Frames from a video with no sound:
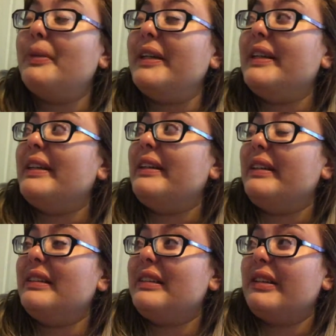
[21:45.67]
But in
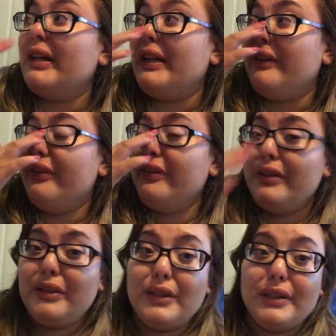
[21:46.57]
this life,
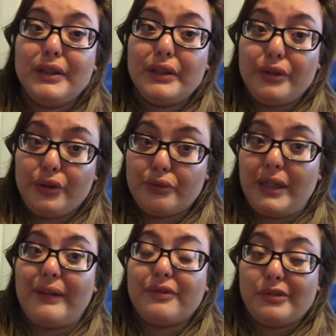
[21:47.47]
you
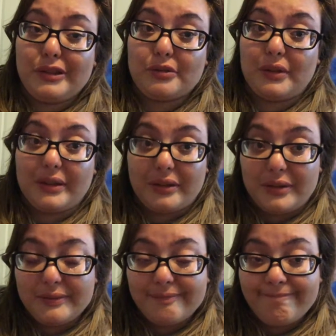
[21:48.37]
have to struggle.